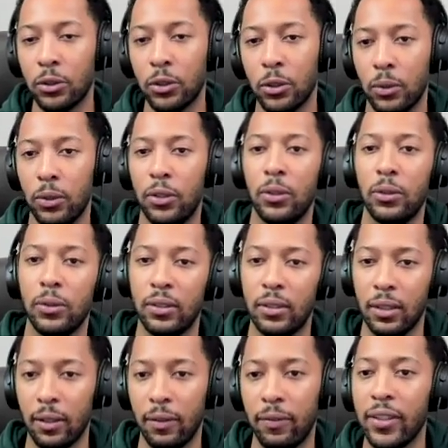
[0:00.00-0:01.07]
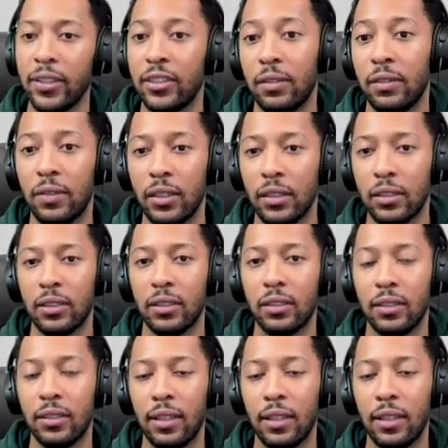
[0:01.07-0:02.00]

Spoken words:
to reduce the defensiveness